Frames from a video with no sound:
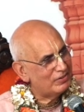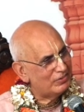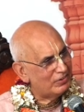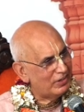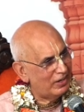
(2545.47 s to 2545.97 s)

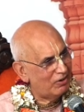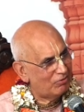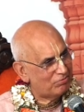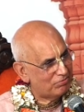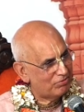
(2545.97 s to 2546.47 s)
tail
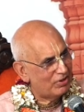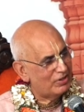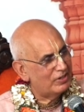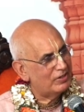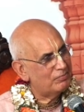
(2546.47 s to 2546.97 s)
of
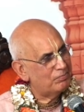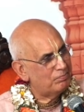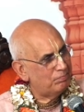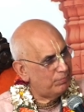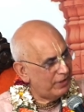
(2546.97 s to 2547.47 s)

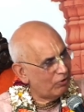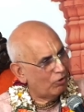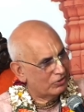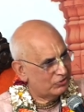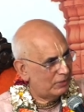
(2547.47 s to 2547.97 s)

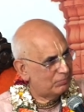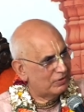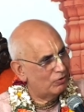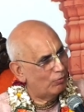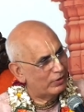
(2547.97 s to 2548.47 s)
peacock-shaped
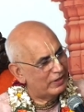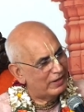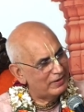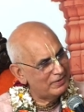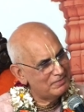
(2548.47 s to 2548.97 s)
Govardhan.